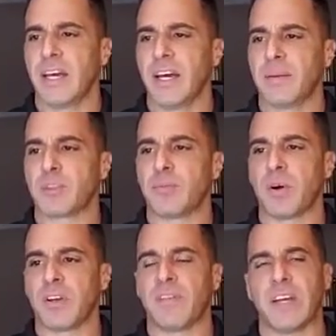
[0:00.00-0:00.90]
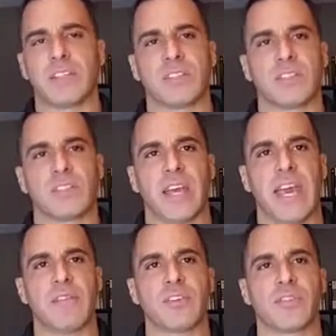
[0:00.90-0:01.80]
smart devices,
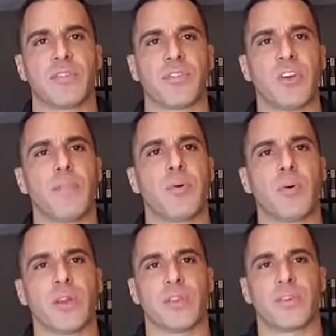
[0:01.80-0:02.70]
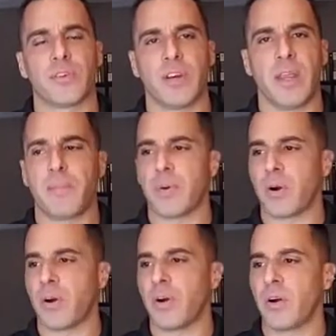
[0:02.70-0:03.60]
average of 3.3
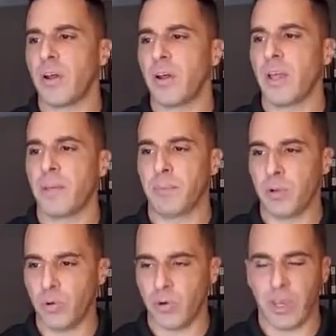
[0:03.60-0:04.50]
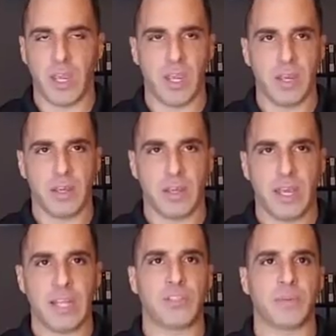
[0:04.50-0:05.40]
per employee
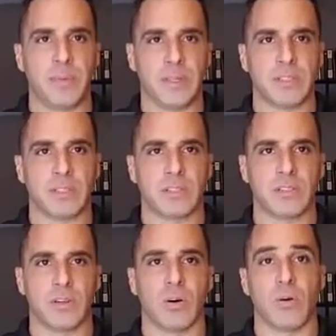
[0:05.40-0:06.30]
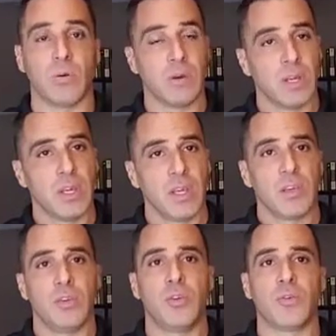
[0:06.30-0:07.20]
at your business. So
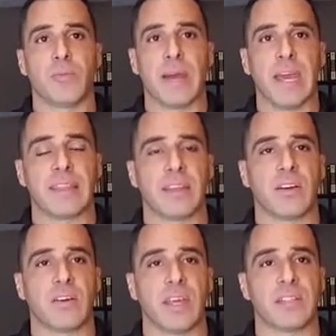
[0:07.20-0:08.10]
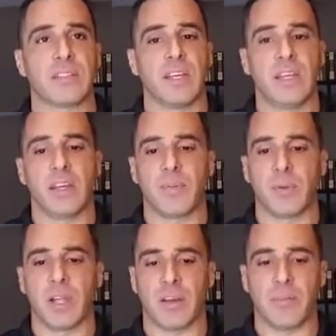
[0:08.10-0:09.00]
you do the math there, that's eating up a
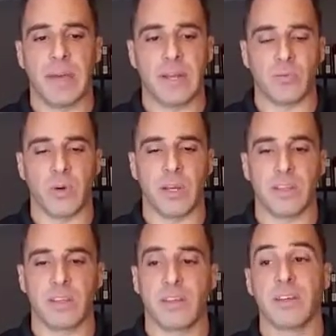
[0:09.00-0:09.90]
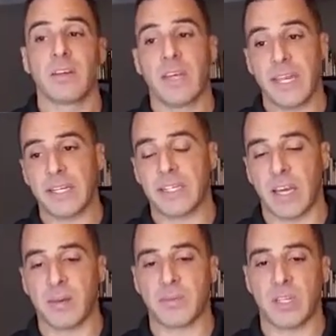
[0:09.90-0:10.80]
lot of bandwidth, and at
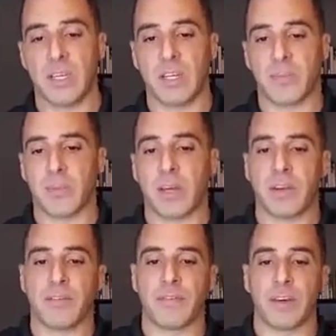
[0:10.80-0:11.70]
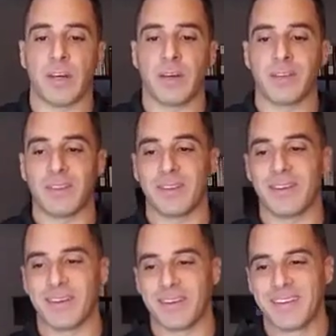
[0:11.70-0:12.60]
times can eat up a lot
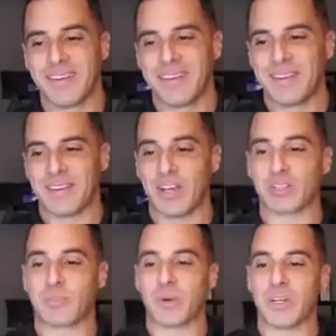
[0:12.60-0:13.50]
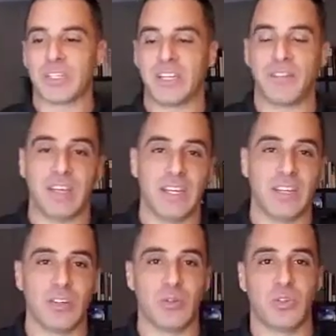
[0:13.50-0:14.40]
of lost productivity
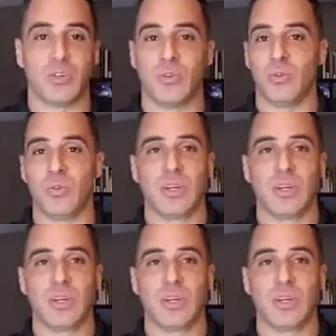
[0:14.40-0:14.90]
due to